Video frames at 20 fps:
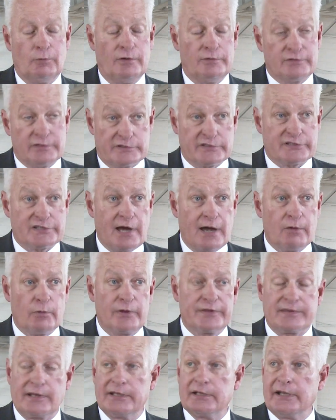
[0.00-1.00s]
Well, to start
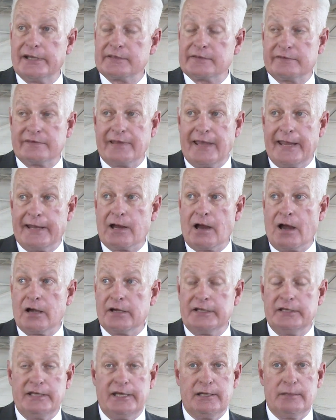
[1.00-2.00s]
with, I'd like to thank
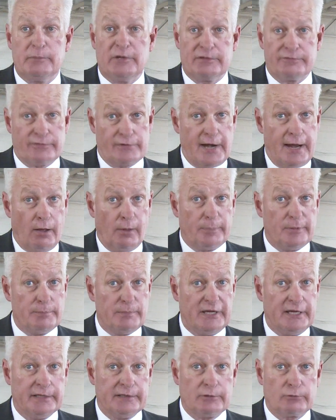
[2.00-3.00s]
Arnie Niedemann for helping
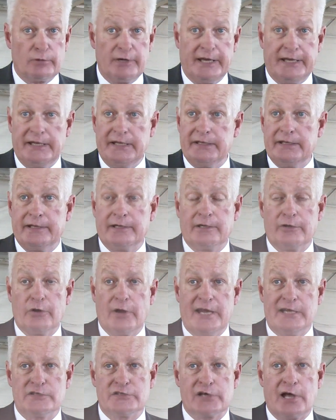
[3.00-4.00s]
me in the ring. He did a
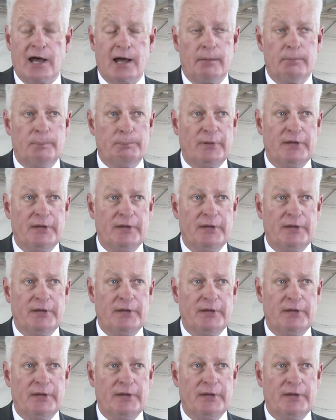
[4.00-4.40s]
great job.